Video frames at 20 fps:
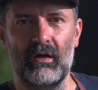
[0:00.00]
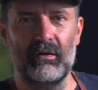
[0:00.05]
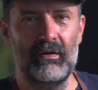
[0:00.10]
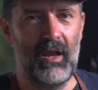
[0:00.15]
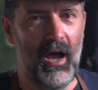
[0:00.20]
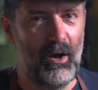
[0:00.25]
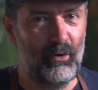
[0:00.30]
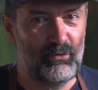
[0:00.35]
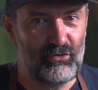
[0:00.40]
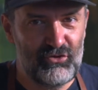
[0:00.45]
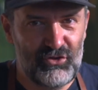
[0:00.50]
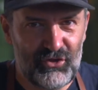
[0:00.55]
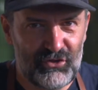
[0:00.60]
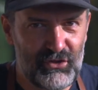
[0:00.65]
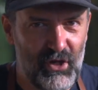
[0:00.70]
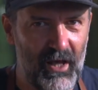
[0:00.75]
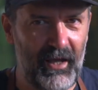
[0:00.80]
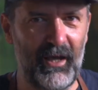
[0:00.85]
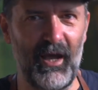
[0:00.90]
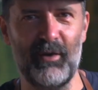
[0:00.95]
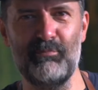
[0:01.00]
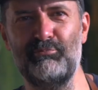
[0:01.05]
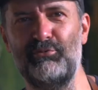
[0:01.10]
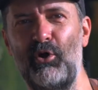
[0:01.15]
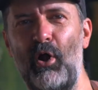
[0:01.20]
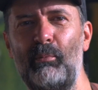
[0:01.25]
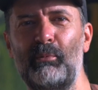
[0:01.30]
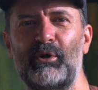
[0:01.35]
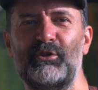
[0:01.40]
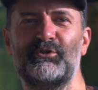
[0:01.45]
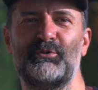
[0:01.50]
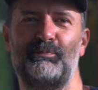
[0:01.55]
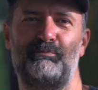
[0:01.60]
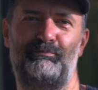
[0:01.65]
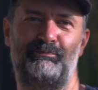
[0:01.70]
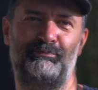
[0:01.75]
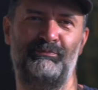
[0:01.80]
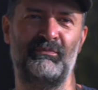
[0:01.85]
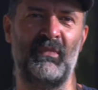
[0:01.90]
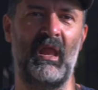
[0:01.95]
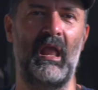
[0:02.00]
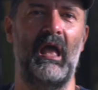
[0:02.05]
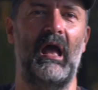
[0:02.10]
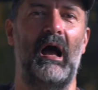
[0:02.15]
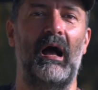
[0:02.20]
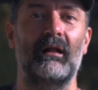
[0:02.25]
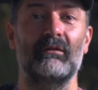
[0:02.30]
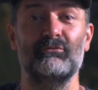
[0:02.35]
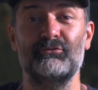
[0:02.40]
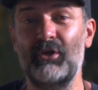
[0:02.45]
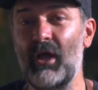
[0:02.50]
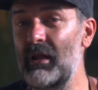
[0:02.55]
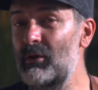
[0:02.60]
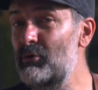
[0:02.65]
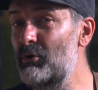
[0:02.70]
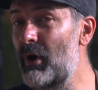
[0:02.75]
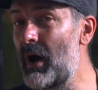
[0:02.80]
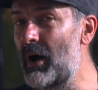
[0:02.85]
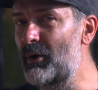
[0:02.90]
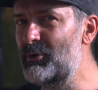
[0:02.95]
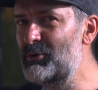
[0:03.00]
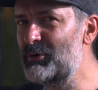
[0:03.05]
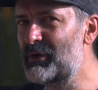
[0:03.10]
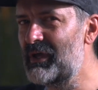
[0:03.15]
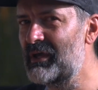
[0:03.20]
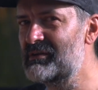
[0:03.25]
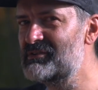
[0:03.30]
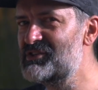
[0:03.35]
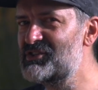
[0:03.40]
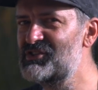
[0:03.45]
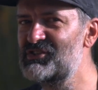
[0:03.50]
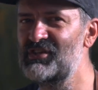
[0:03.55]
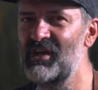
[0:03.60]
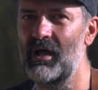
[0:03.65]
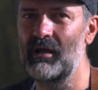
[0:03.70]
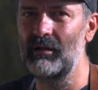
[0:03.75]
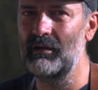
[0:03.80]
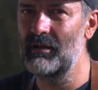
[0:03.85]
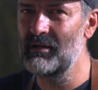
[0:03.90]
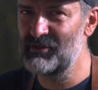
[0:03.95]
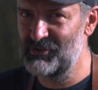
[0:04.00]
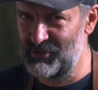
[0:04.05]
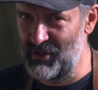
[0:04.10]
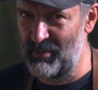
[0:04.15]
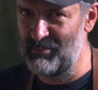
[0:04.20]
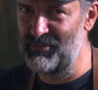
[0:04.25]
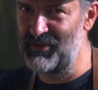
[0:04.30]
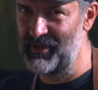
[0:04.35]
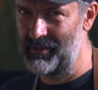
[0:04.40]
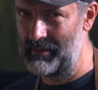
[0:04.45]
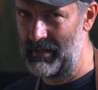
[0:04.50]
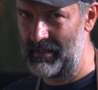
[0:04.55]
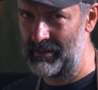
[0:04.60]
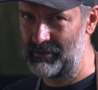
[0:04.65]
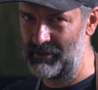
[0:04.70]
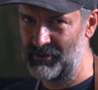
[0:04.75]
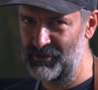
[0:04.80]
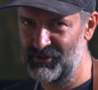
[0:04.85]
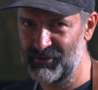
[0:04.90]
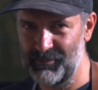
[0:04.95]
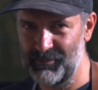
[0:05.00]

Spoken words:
Now, just like I promised, I'll tell you how you can sell something like this.